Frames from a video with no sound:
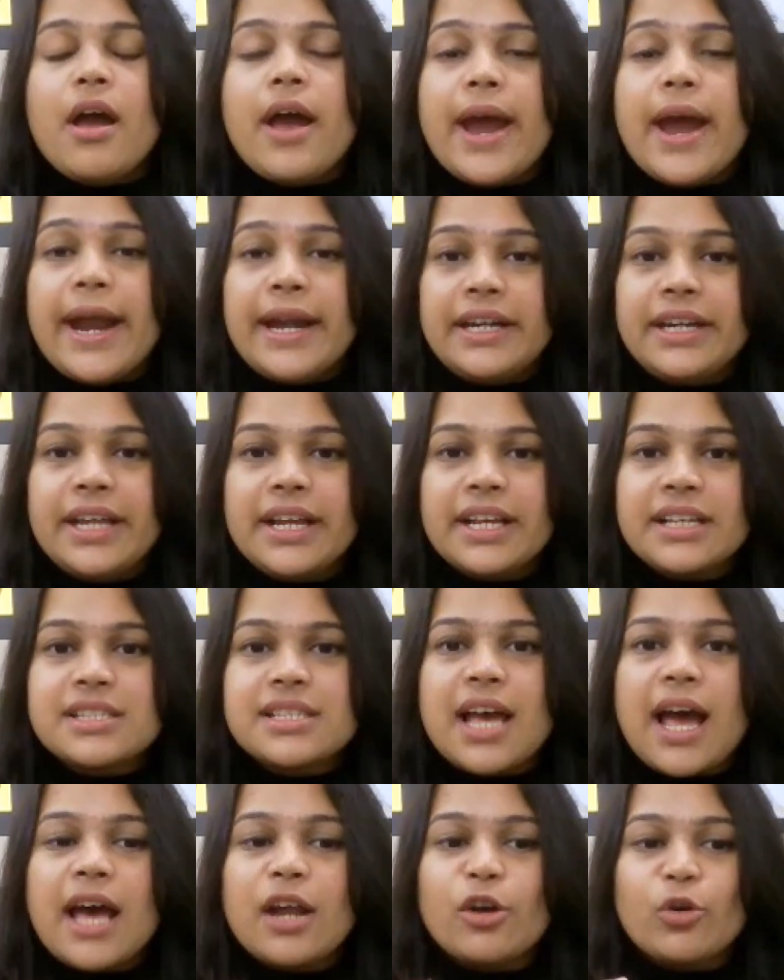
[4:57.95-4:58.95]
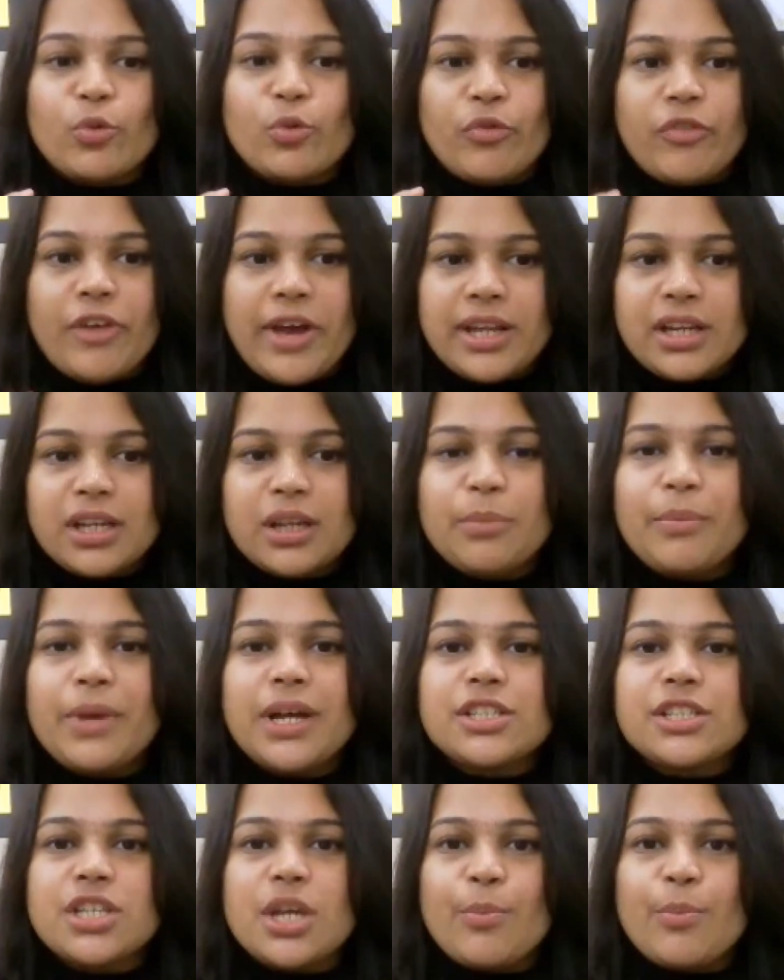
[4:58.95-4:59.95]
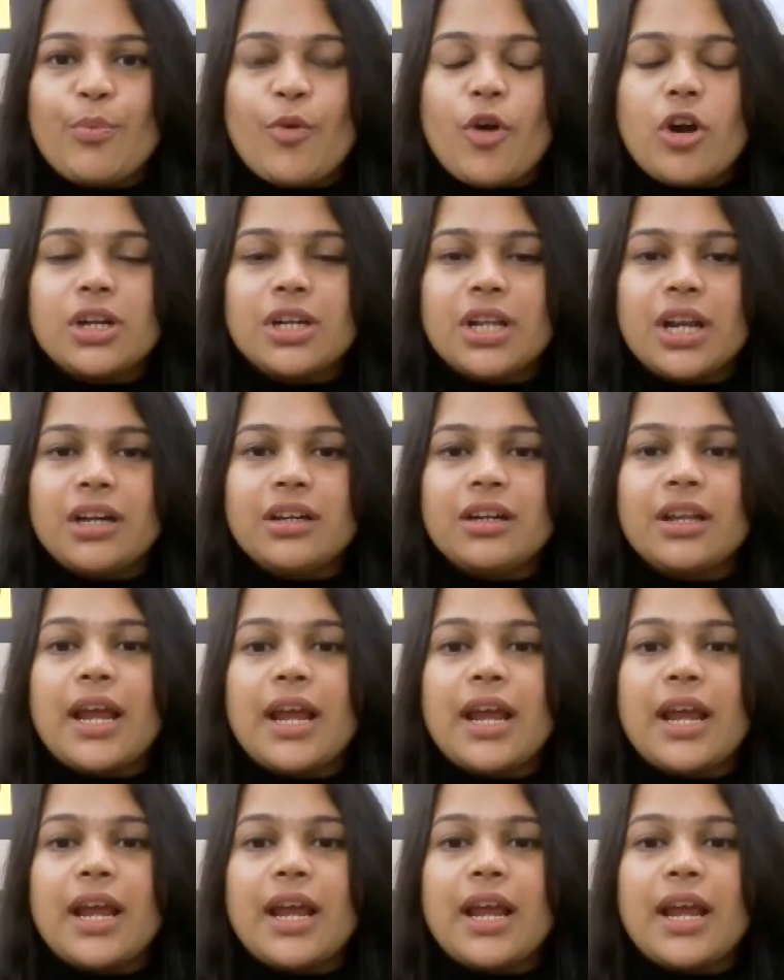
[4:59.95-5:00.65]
headings are very much important,